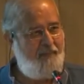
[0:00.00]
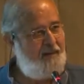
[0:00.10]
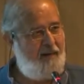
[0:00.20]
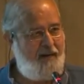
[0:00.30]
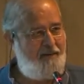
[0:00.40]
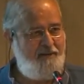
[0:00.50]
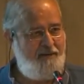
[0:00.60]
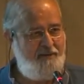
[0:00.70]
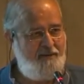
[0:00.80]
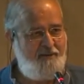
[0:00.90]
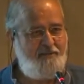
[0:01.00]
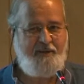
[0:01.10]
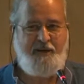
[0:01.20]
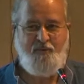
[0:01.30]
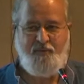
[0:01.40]
he had the Nashist
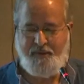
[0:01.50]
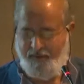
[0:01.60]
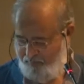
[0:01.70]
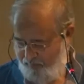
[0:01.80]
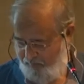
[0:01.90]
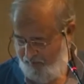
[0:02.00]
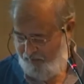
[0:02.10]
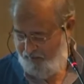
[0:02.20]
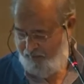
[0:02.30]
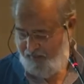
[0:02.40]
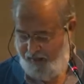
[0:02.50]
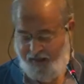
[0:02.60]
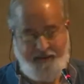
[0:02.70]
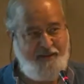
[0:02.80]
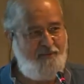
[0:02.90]
announced,
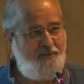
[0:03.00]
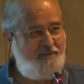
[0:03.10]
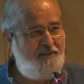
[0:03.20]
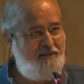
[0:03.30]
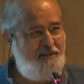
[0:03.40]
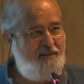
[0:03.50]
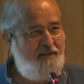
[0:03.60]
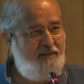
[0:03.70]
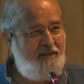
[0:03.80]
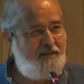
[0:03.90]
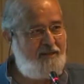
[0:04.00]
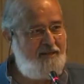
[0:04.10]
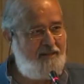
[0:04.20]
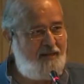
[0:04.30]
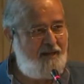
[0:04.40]
and there was
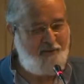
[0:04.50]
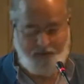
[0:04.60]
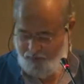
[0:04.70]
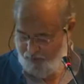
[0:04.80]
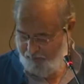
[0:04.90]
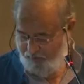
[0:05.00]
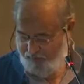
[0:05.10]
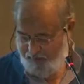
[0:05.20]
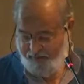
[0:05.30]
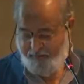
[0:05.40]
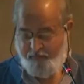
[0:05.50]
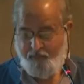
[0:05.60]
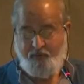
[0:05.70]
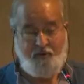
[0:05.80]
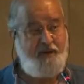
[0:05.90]
little that I could do about it.
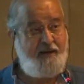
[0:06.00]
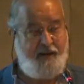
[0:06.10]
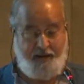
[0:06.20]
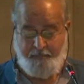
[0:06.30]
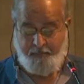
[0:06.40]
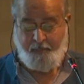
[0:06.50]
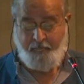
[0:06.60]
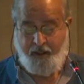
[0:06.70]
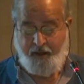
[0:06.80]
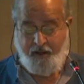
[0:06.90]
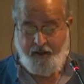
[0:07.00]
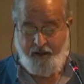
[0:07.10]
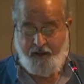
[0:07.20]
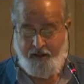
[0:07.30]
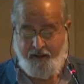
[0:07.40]
So here I am.
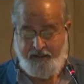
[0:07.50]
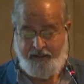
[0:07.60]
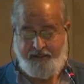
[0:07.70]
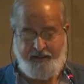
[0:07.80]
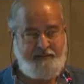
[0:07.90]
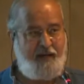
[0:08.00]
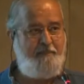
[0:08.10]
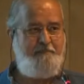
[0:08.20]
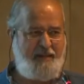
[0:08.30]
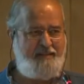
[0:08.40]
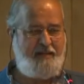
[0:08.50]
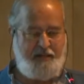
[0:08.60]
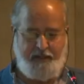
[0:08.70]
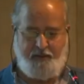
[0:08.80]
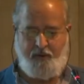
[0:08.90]
I'm
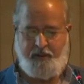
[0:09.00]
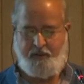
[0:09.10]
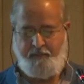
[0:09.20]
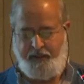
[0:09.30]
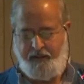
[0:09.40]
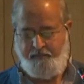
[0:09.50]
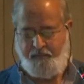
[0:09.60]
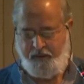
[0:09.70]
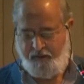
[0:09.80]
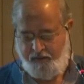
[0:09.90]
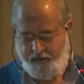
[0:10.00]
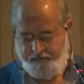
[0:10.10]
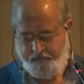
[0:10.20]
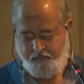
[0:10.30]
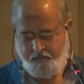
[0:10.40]
basically going to be,
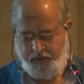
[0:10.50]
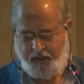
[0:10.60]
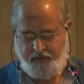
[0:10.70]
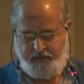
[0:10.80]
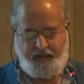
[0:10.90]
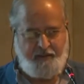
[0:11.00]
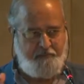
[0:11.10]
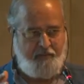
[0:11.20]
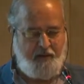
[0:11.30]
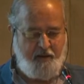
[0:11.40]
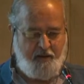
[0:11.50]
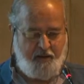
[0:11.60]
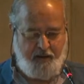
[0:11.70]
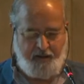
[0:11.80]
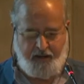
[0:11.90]
because the
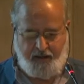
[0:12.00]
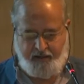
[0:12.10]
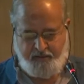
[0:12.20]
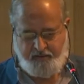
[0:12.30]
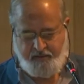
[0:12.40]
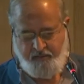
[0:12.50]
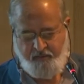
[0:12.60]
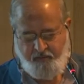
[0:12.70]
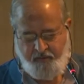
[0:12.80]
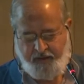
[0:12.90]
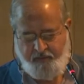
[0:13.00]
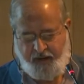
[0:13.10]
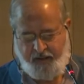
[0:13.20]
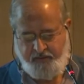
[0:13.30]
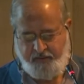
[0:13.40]
area is very
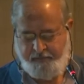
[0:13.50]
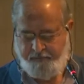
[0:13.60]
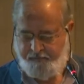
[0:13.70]
vast,